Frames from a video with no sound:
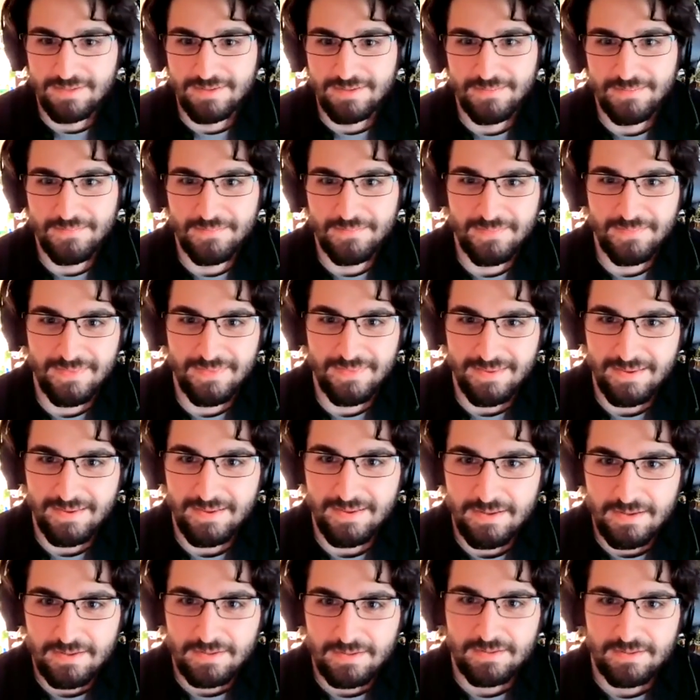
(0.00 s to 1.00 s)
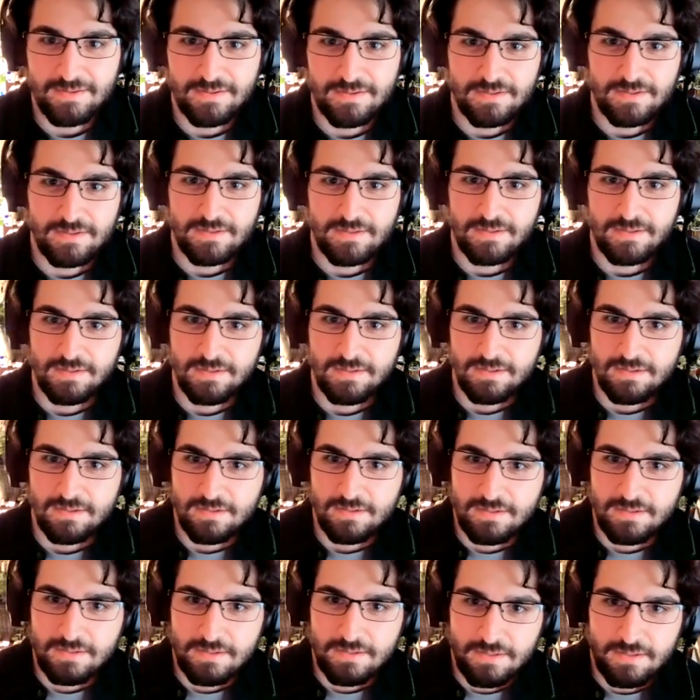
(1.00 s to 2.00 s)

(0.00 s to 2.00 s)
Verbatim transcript: tell us about your your background